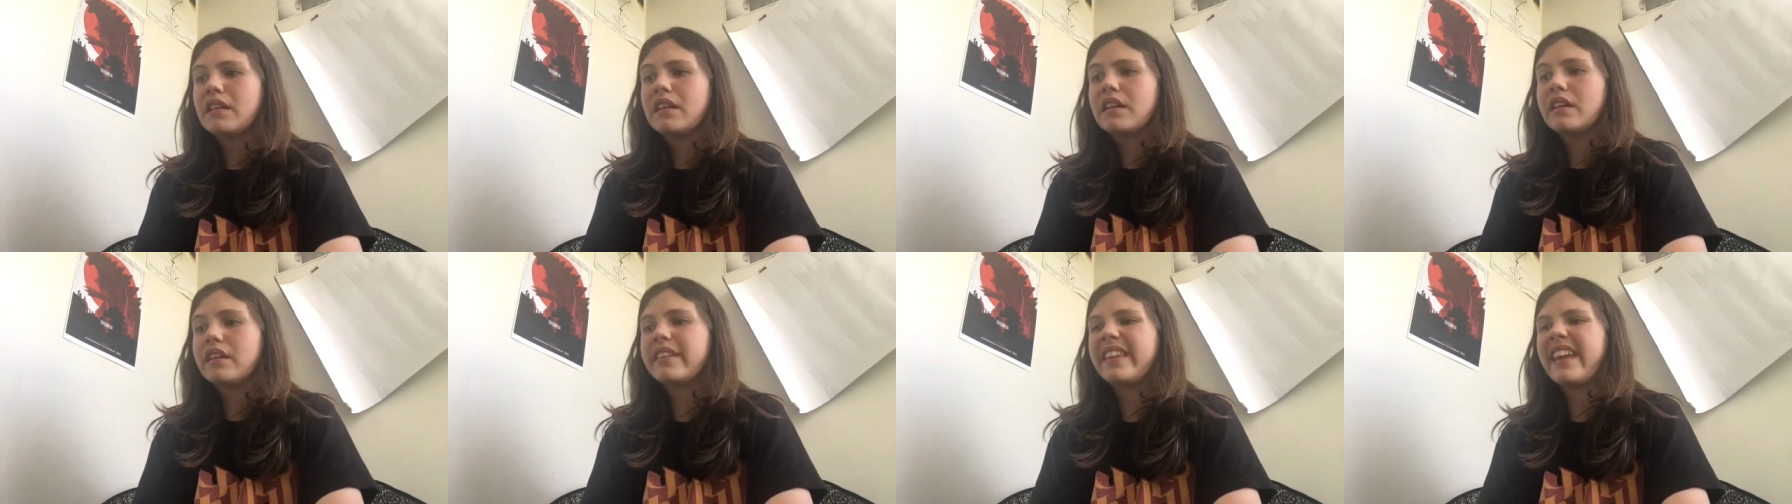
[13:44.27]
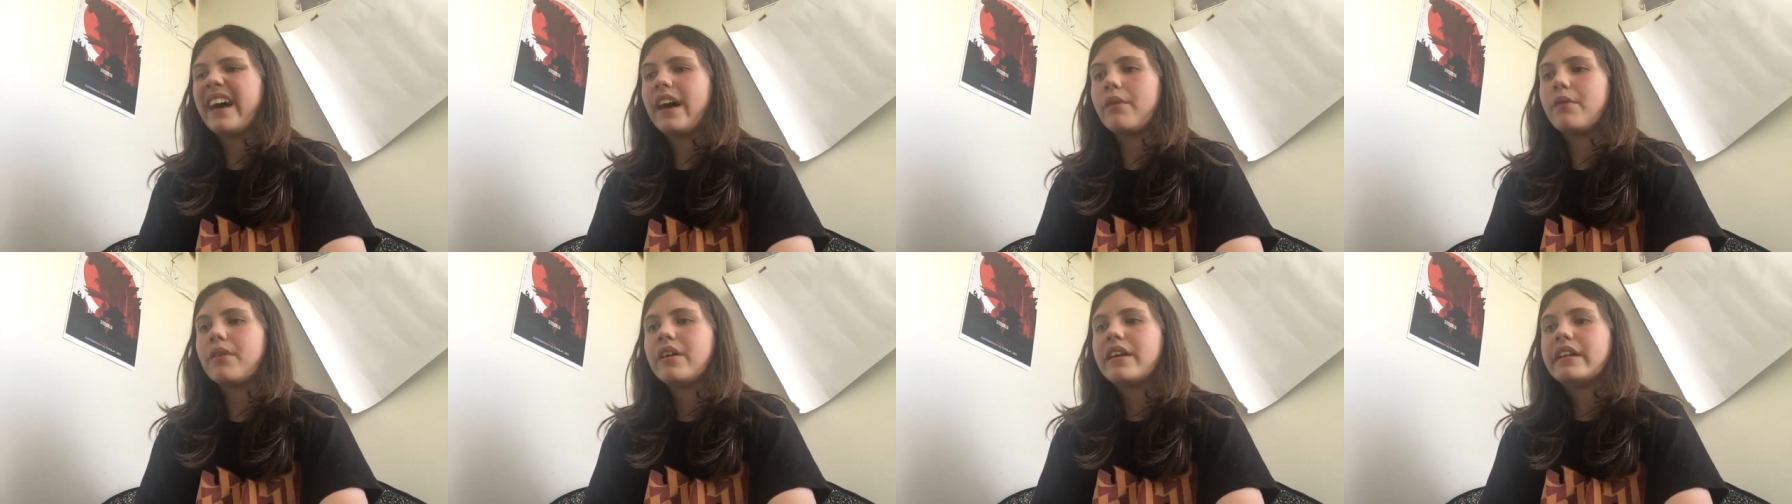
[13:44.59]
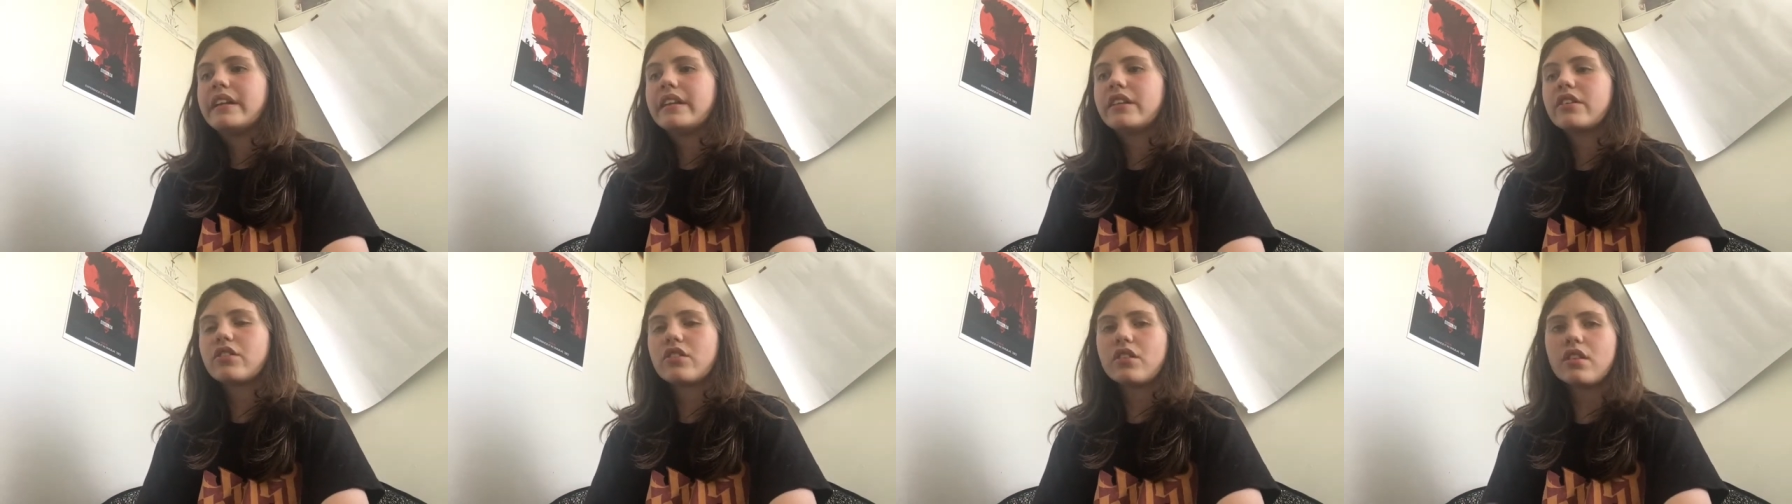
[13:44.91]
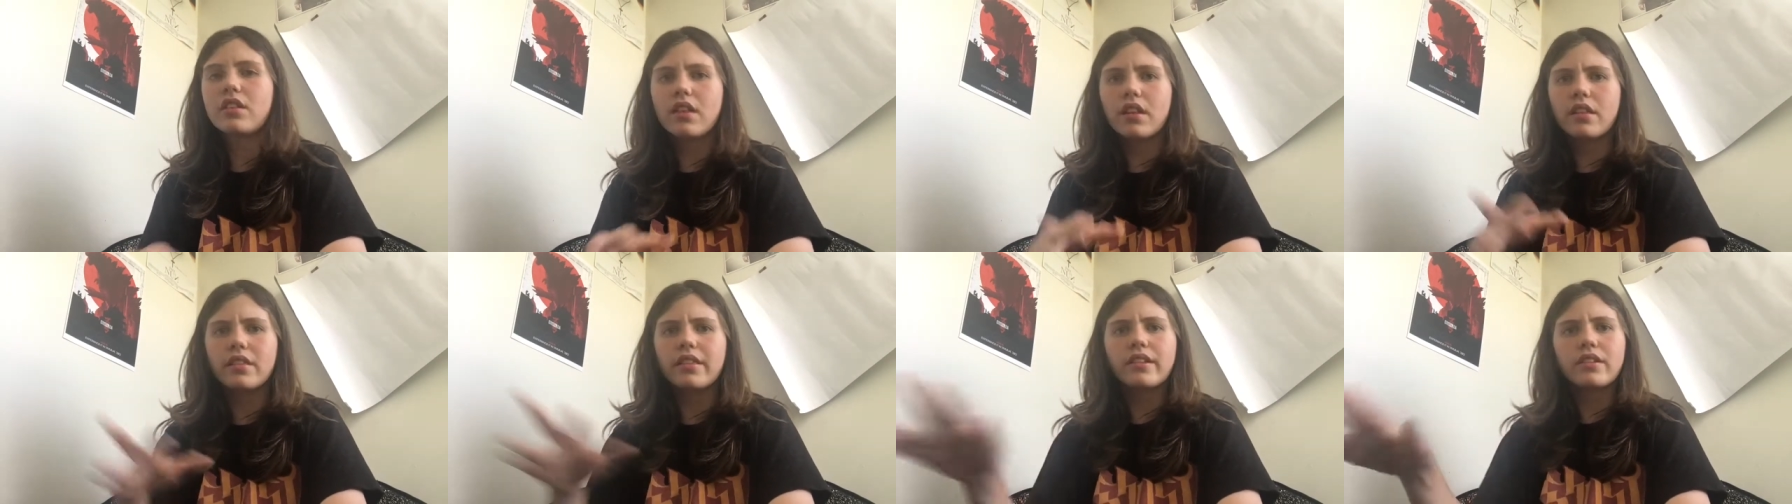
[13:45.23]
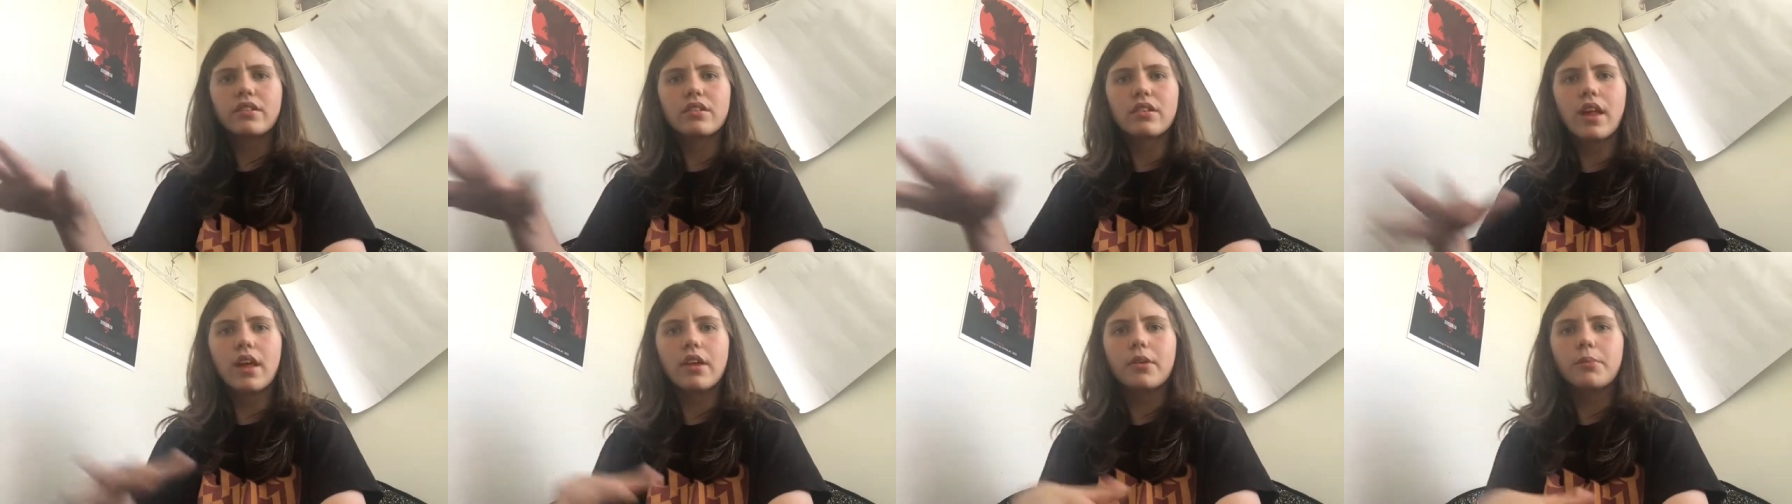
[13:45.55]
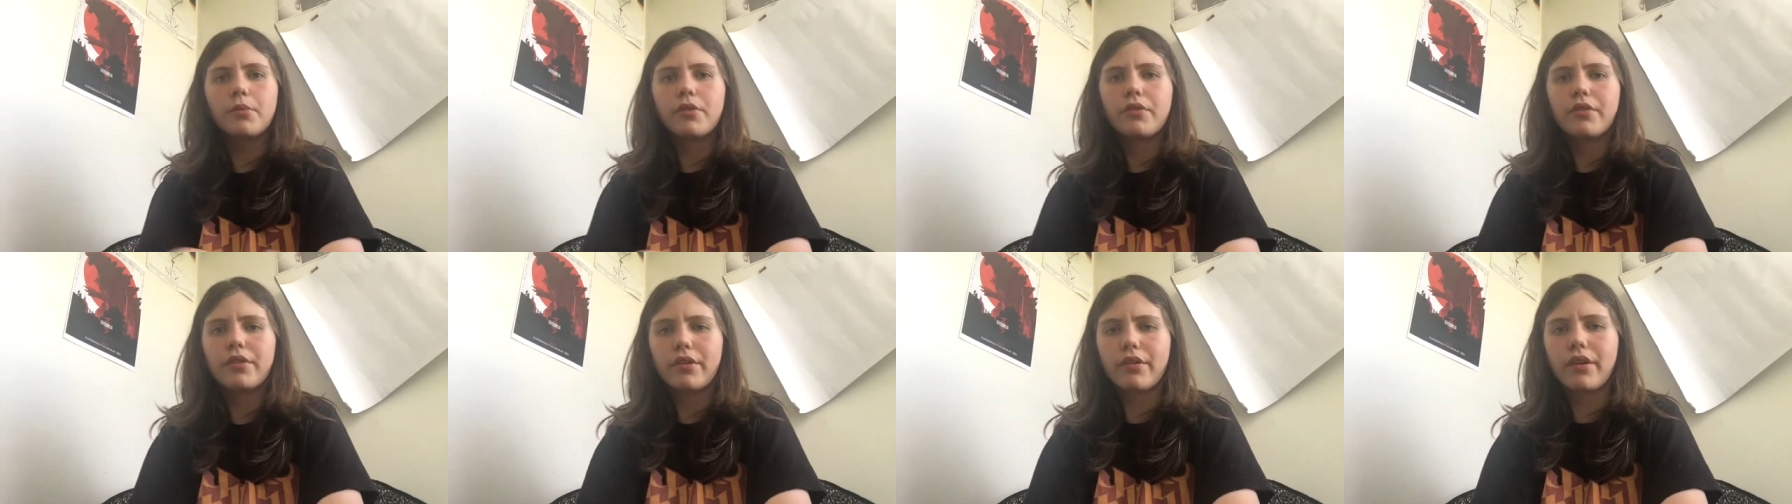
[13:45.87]
in that one. There's a lot of
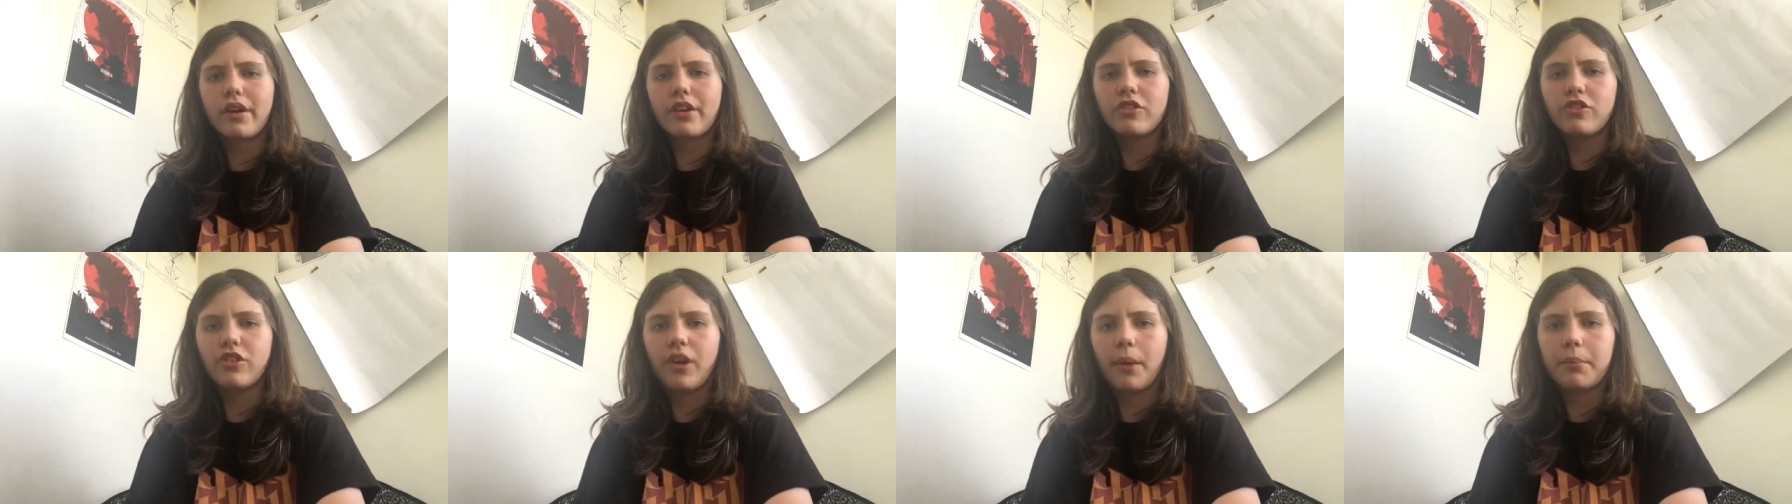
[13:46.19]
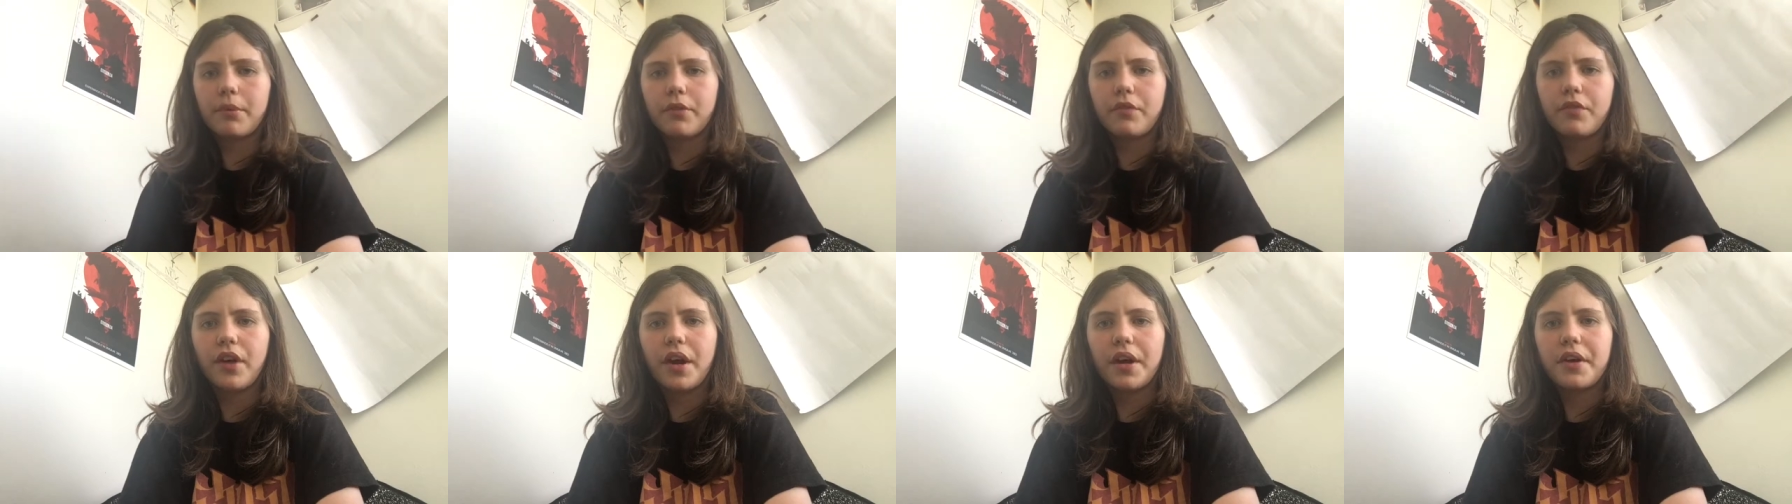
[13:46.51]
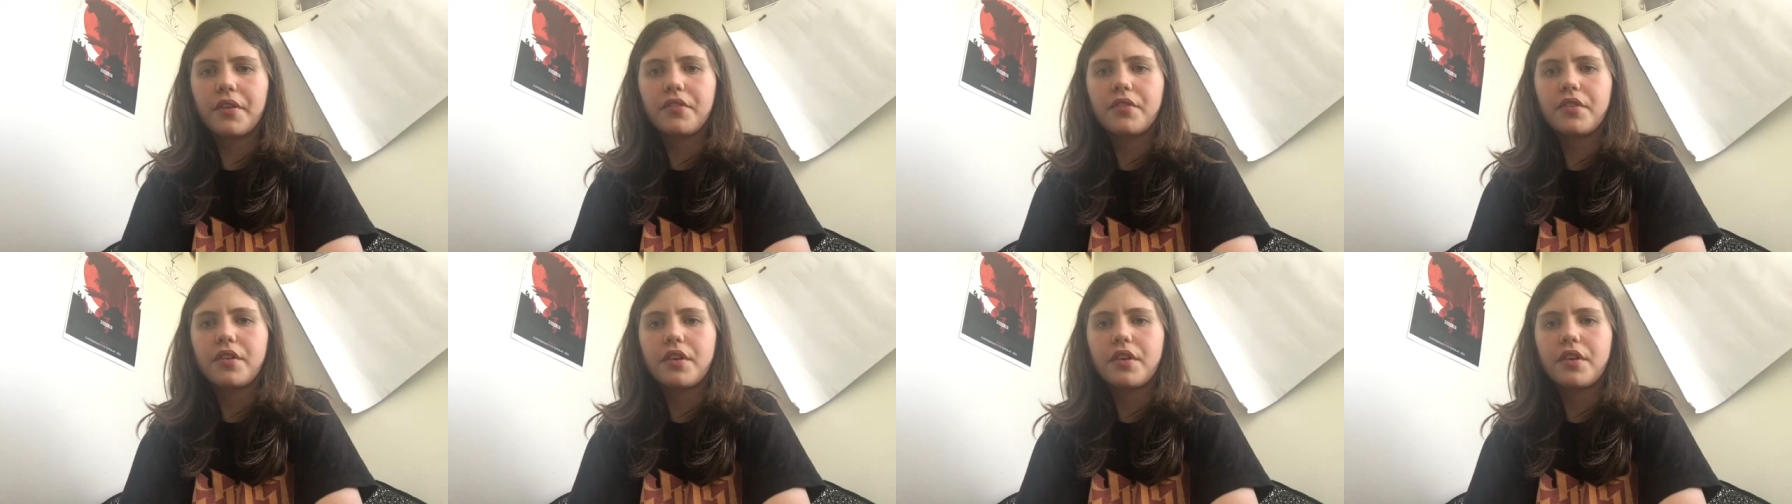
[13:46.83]
moving around in Chapter 5.